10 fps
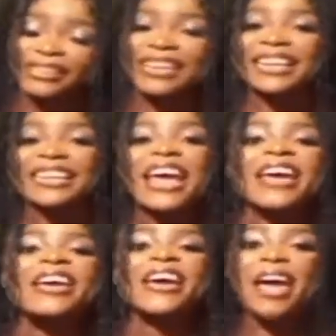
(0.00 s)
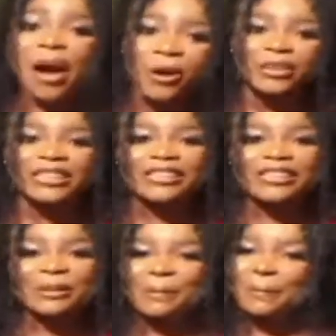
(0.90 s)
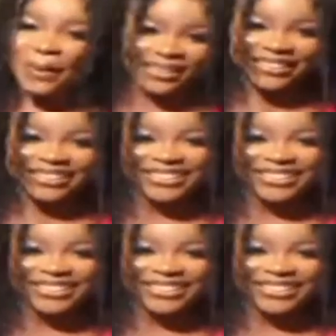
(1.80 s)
more than expected. Thank God